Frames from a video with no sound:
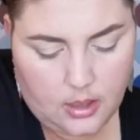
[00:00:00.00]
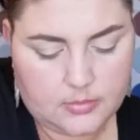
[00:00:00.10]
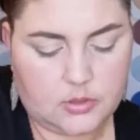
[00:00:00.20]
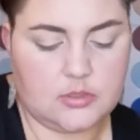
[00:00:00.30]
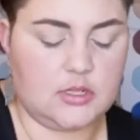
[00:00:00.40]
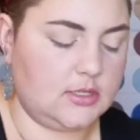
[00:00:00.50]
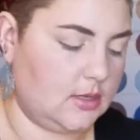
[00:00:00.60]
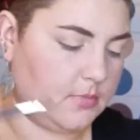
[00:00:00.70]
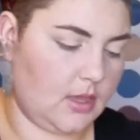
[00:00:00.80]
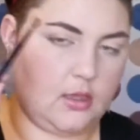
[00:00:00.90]
So I'm just going to
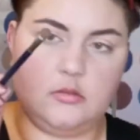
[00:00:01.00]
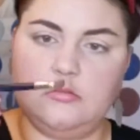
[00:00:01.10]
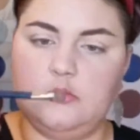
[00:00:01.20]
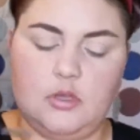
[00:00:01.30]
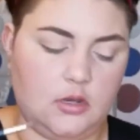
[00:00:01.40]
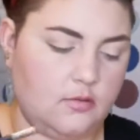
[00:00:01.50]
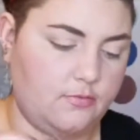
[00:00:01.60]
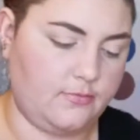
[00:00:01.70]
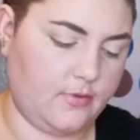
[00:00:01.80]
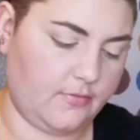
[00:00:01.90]
take my kind
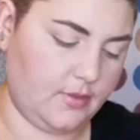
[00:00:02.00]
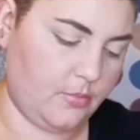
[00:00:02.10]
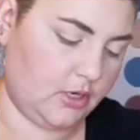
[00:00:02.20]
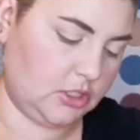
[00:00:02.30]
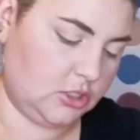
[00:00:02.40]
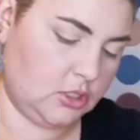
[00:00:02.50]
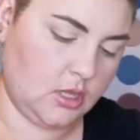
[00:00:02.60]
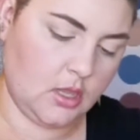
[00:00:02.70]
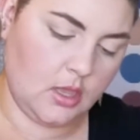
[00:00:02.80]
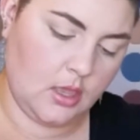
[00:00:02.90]
of fluffy brush
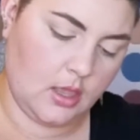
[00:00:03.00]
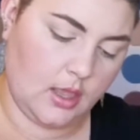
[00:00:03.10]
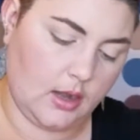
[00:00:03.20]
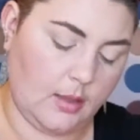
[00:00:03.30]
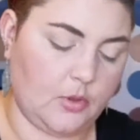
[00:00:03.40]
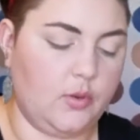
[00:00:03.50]
and I'm